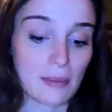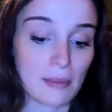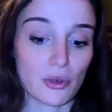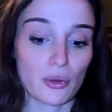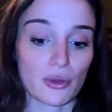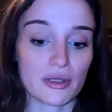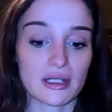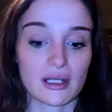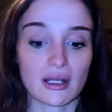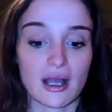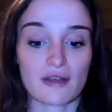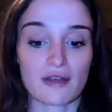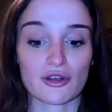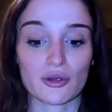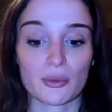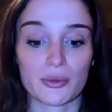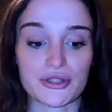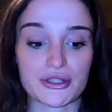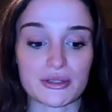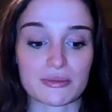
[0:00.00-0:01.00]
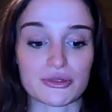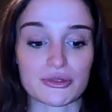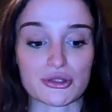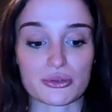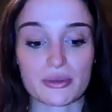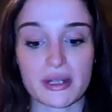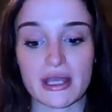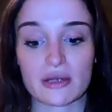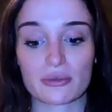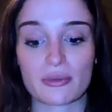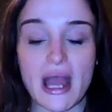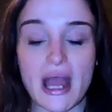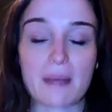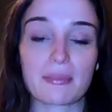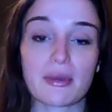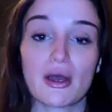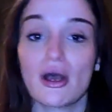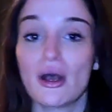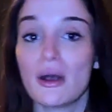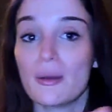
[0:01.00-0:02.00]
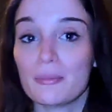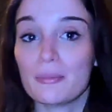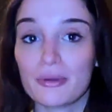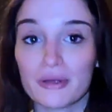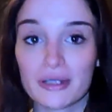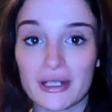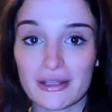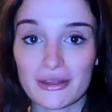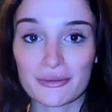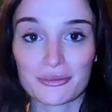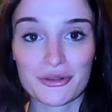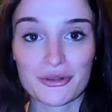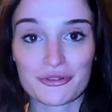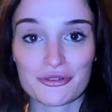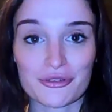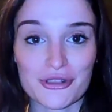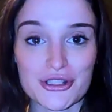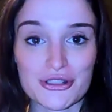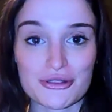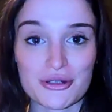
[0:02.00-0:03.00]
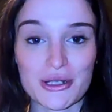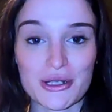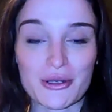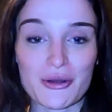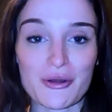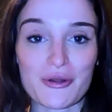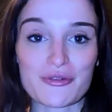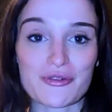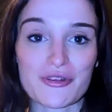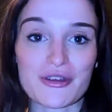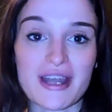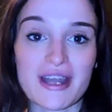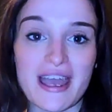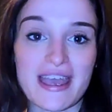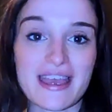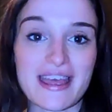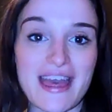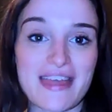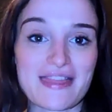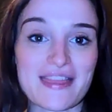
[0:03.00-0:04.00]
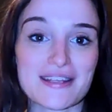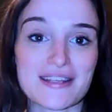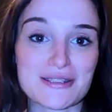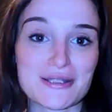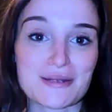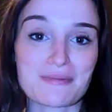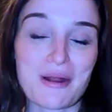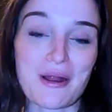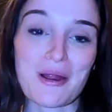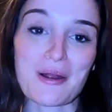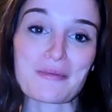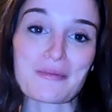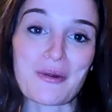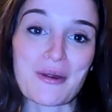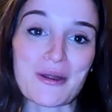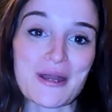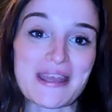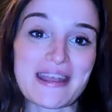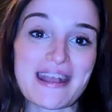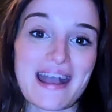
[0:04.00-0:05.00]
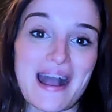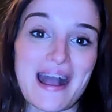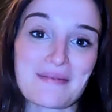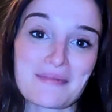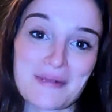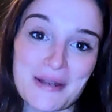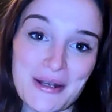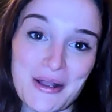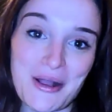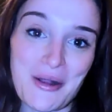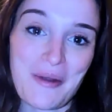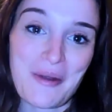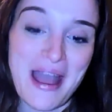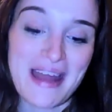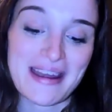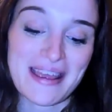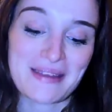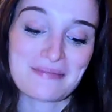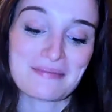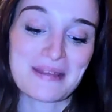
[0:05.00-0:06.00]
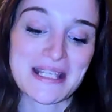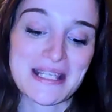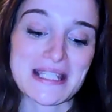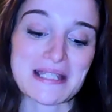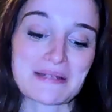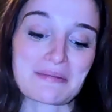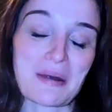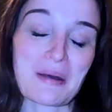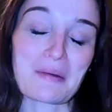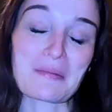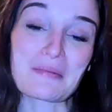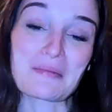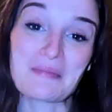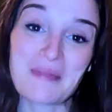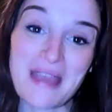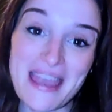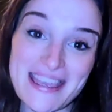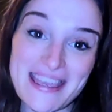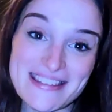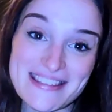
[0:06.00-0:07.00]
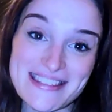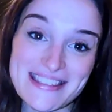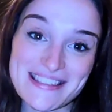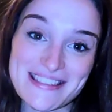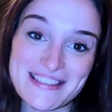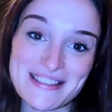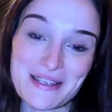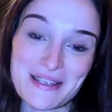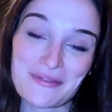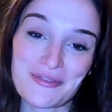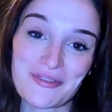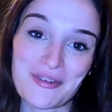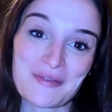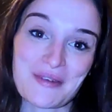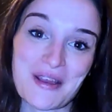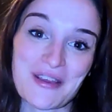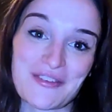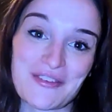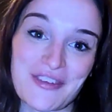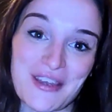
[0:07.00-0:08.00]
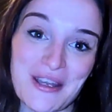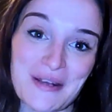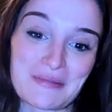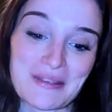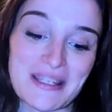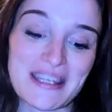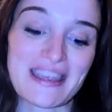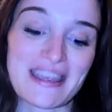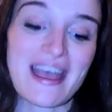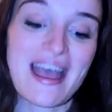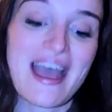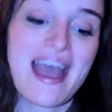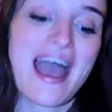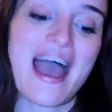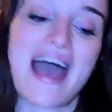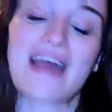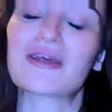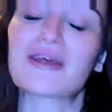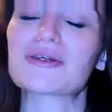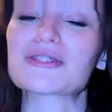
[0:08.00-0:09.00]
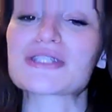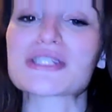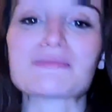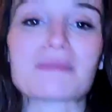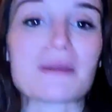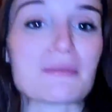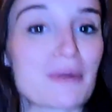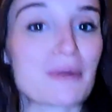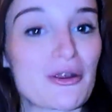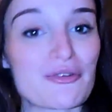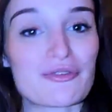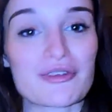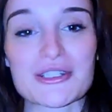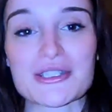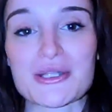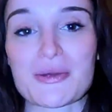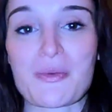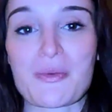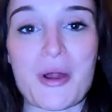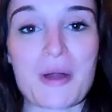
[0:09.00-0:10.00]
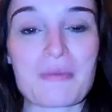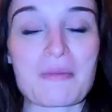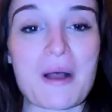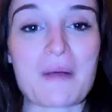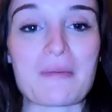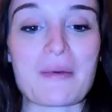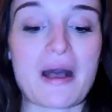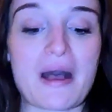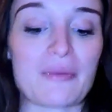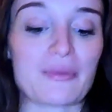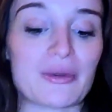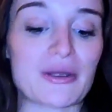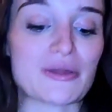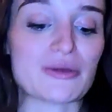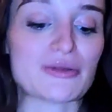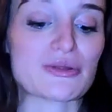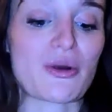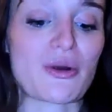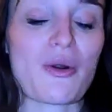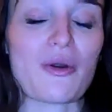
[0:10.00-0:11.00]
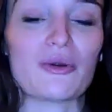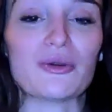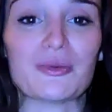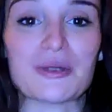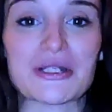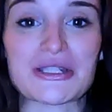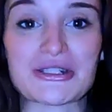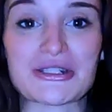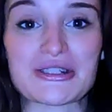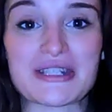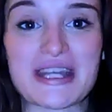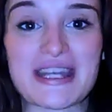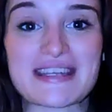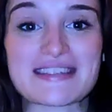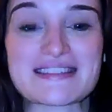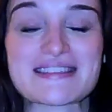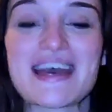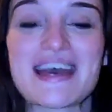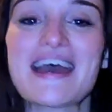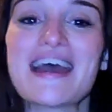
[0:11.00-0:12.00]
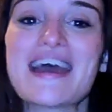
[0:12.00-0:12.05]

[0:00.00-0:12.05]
I'm going to cover it with some saran wrap, put it in the refrigerator overnight, and then tomorrow morning I'm going to go at it and make some amazing soup for my family, and it'll just be perfect to warm up on one of those cold winter days.